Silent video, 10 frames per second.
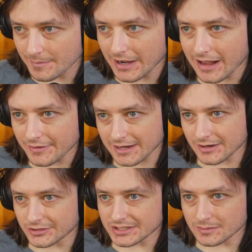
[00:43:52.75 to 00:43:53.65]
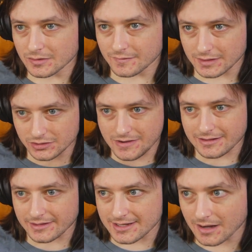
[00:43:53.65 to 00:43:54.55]
about how the characters are moving
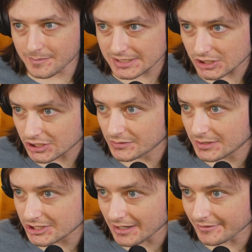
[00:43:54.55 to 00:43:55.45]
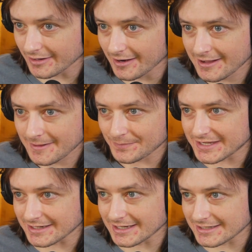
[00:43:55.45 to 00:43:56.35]
directly in opposition to each other.
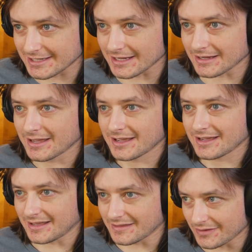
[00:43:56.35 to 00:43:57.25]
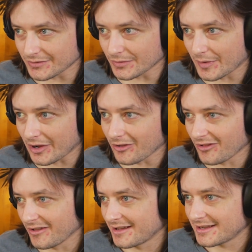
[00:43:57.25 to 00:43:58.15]
Ting, ting, ting. And then the
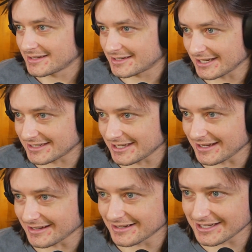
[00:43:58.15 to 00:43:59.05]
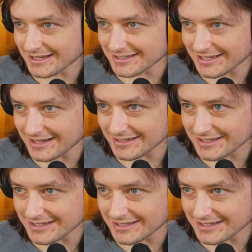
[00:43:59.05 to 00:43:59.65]
rebuttal. Ting, ting, ting, ting,